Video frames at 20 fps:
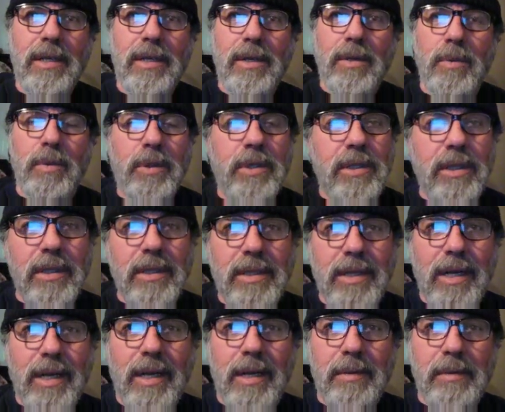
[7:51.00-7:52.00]
which in
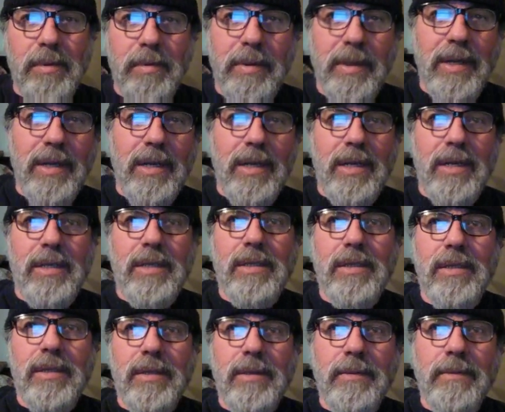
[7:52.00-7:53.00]
times past